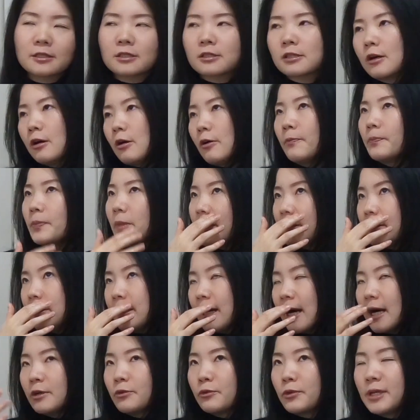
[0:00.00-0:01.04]
So you
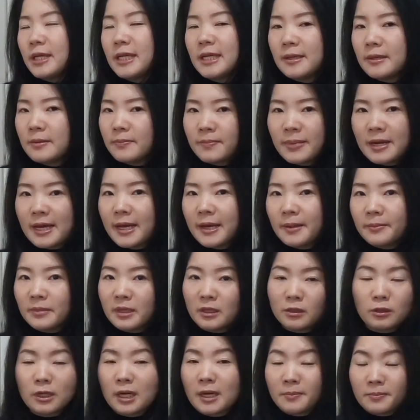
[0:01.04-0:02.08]
can't really blame
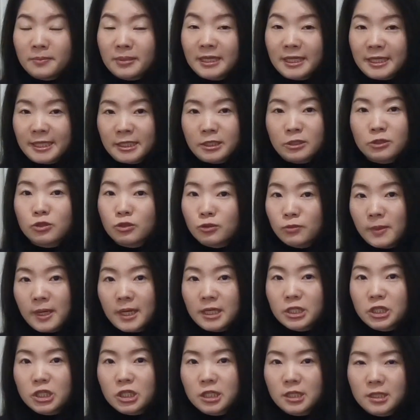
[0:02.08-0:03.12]
or complain too
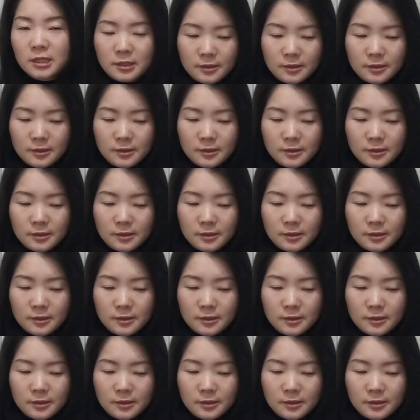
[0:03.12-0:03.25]
much.